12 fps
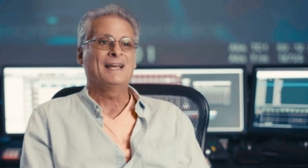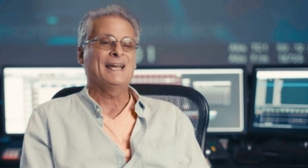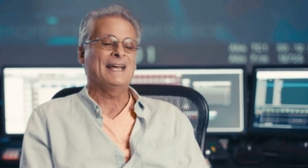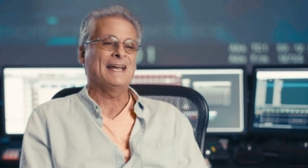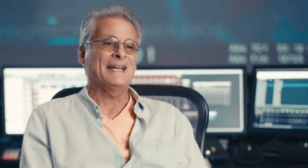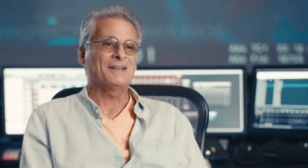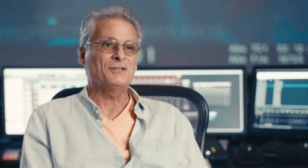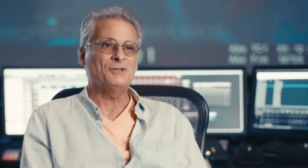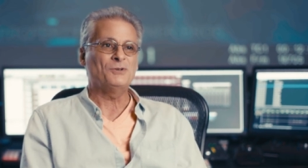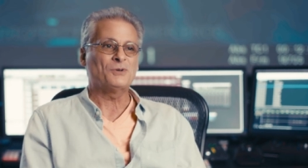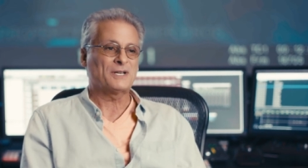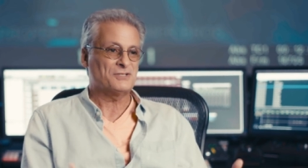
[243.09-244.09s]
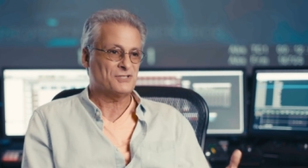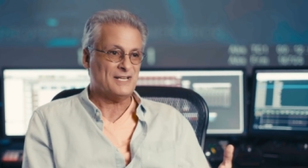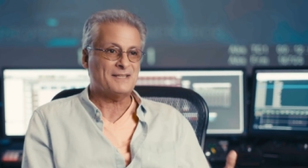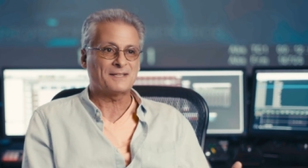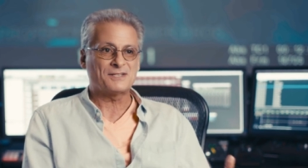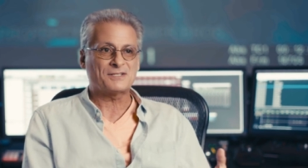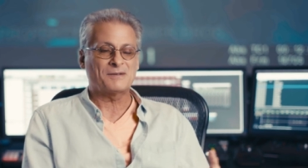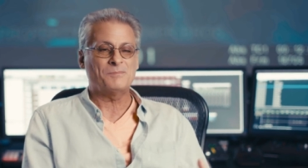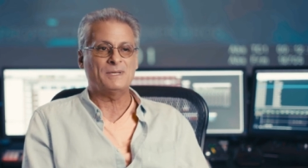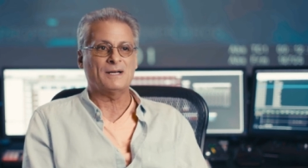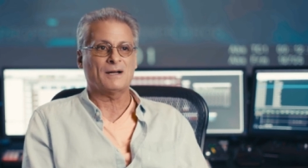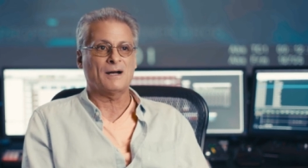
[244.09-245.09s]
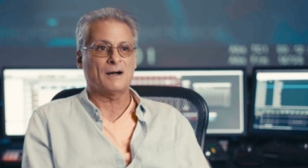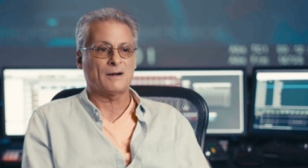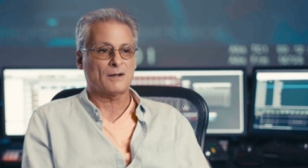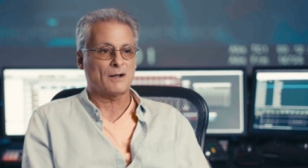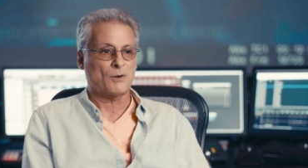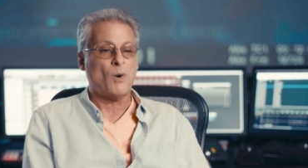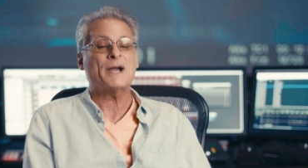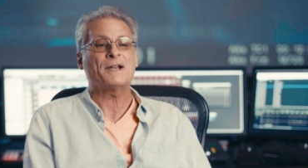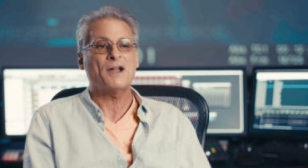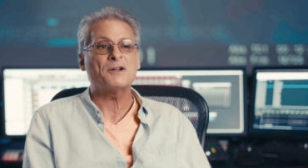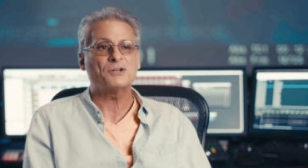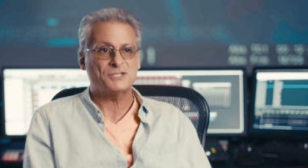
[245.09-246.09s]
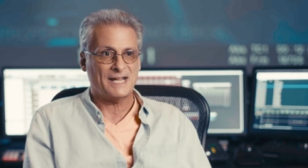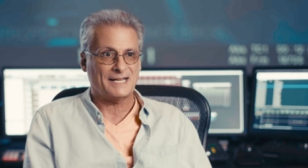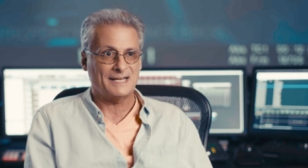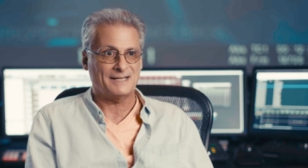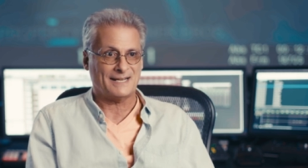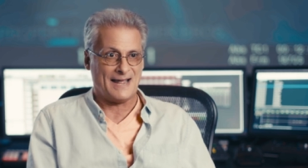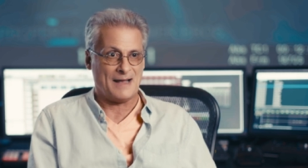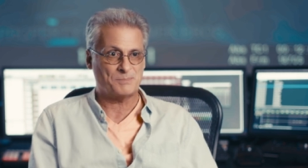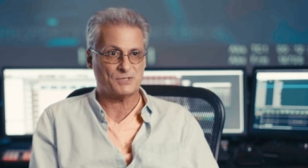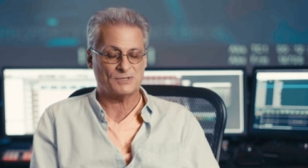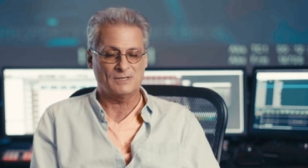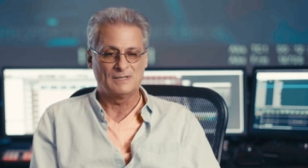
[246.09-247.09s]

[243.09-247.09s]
and you can see that this can be a, a, a quite an undertaking to capture